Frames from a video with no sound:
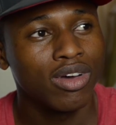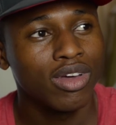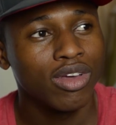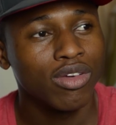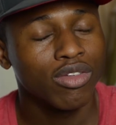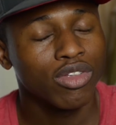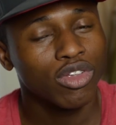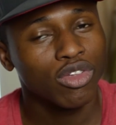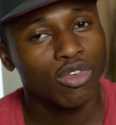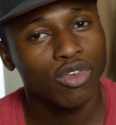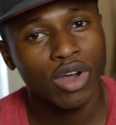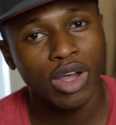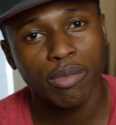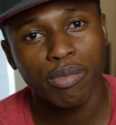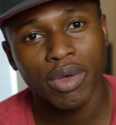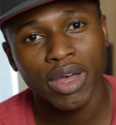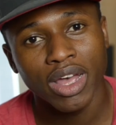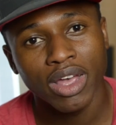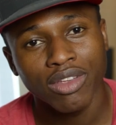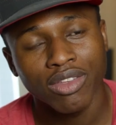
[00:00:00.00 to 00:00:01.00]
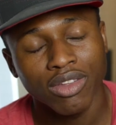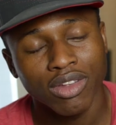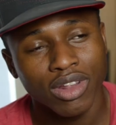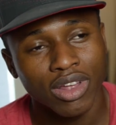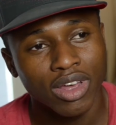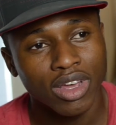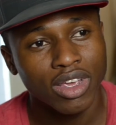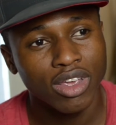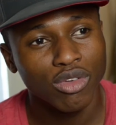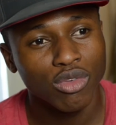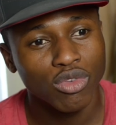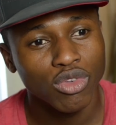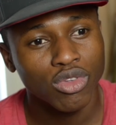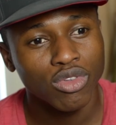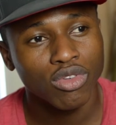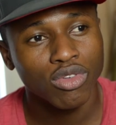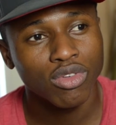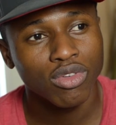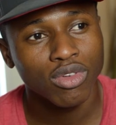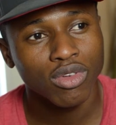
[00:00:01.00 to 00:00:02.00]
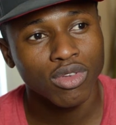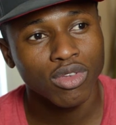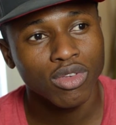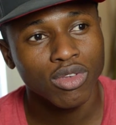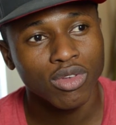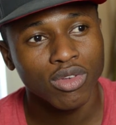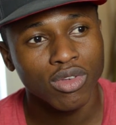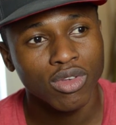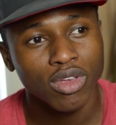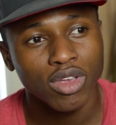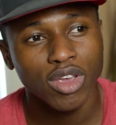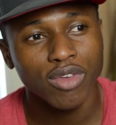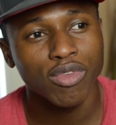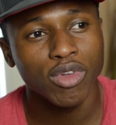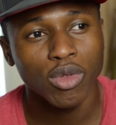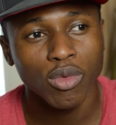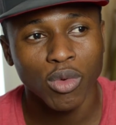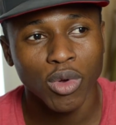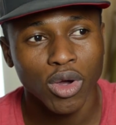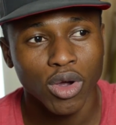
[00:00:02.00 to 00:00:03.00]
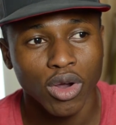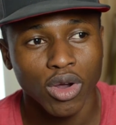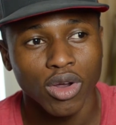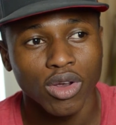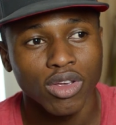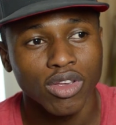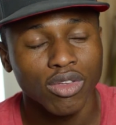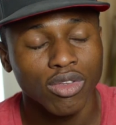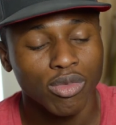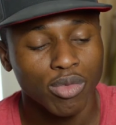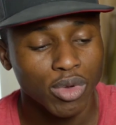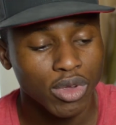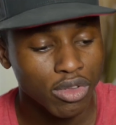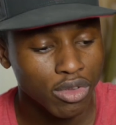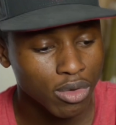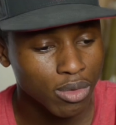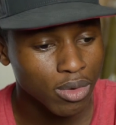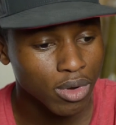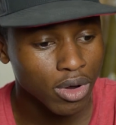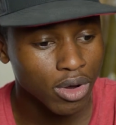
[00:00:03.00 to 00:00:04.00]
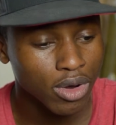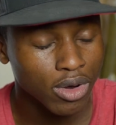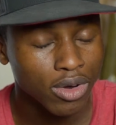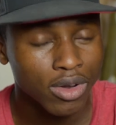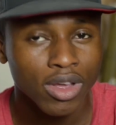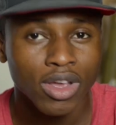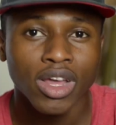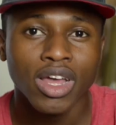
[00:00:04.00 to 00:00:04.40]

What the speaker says: it was a great pastor there. He was giving the word, he was preaching the word,